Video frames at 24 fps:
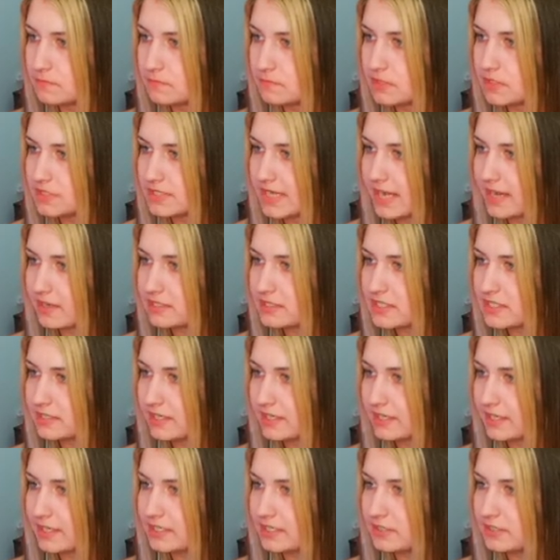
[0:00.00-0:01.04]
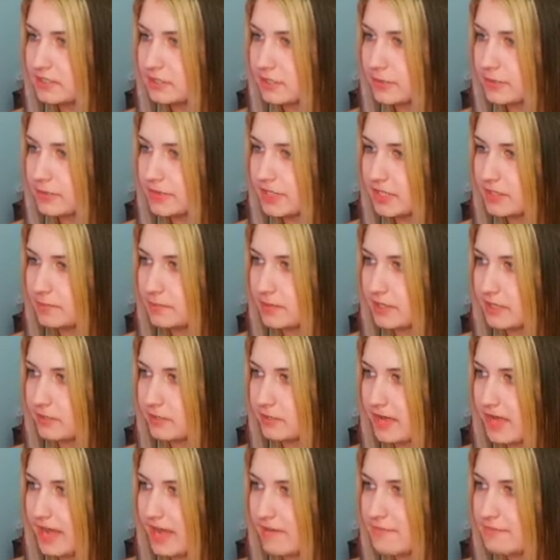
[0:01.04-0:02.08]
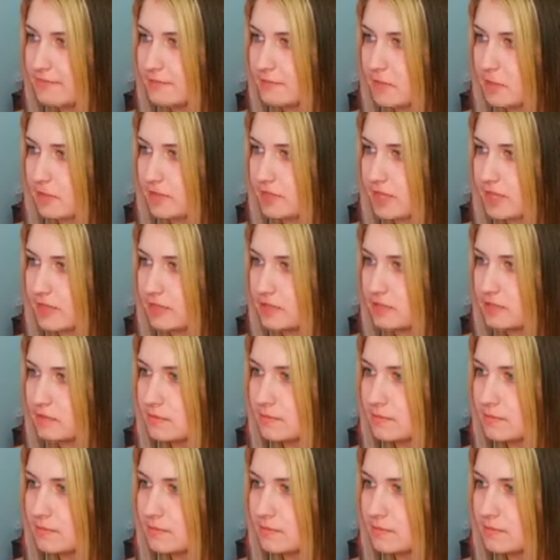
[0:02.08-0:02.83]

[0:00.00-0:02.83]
It's acting like I need to go there, but I don't have them all yet.